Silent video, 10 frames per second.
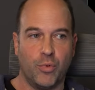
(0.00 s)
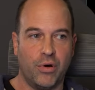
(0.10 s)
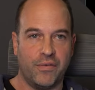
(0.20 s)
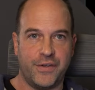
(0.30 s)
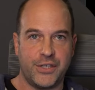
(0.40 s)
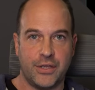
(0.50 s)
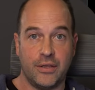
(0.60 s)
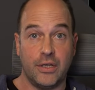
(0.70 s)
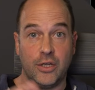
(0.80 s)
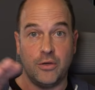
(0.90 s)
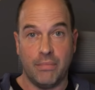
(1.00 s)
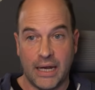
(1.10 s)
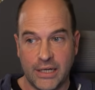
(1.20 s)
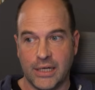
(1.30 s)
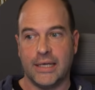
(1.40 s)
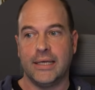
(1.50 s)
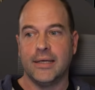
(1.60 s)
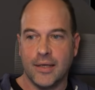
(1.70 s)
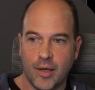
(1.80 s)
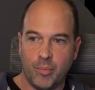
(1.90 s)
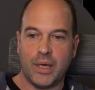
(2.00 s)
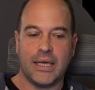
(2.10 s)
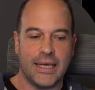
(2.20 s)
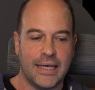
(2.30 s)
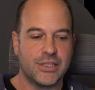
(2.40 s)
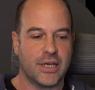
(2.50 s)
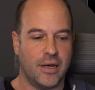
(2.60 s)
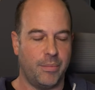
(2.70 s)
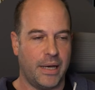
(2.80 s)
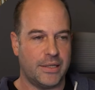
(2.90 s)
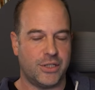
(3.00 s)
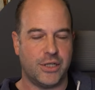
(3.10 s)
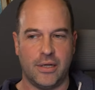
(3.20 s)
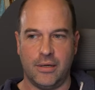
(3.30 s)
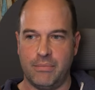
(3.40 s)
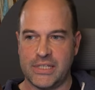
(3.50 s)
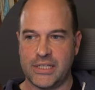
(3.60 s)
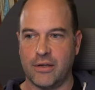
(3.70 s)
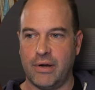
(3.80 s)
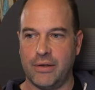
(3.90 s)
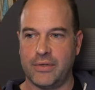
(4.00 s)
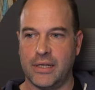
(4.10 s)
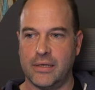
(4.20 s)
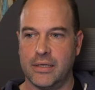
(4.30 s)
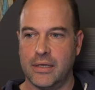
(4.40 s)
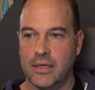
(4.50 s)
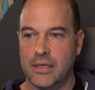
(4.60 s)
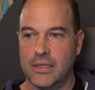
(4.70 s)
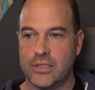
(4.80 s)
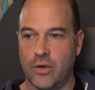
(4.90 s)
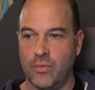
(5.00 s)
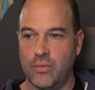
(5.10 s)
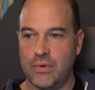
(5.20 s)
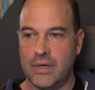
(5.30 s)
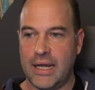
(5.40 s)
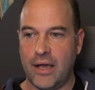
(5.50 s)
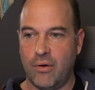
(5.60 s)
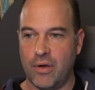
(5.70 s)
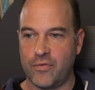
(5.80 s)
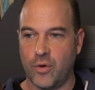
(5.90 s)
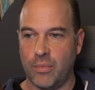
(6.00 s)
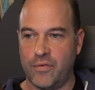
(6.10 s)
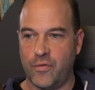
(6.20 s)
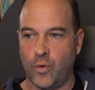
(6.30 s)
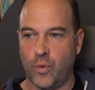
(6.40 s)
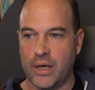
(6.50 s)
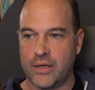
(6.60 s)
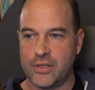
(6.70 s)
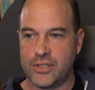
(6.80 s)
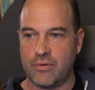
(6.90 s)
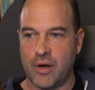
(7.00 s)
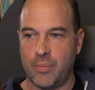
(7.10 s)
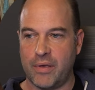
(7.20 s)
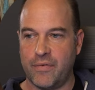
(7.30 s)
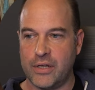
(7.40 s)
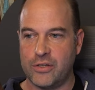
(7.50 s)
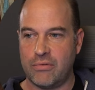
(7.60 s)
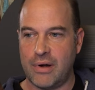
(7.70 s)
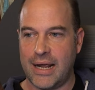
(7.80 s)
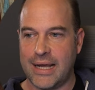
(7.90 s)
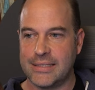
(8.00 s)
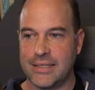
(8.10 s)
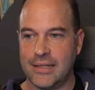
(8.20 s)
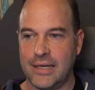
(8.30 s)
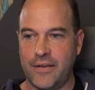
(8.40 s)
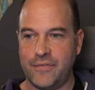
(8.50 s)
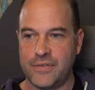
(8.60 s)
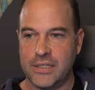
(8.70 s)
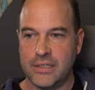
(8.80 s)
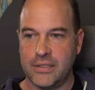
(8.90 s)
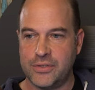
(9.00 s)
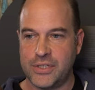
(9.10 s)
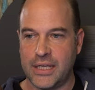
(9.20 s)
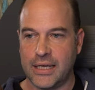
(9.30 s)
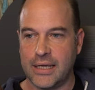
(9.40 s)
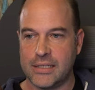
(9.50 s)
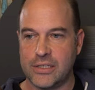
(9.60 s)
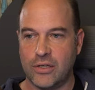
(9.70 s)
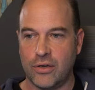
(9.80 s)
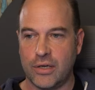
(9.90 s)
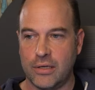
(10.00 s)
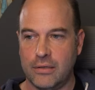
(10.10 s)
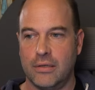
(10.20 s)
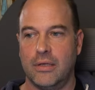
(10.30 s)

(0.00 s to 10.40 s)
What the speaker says: more efficient than you manually picking each color patch and messing around in it. So now I've got my four-way cursor up. If I drag to the left, you see it gets darker.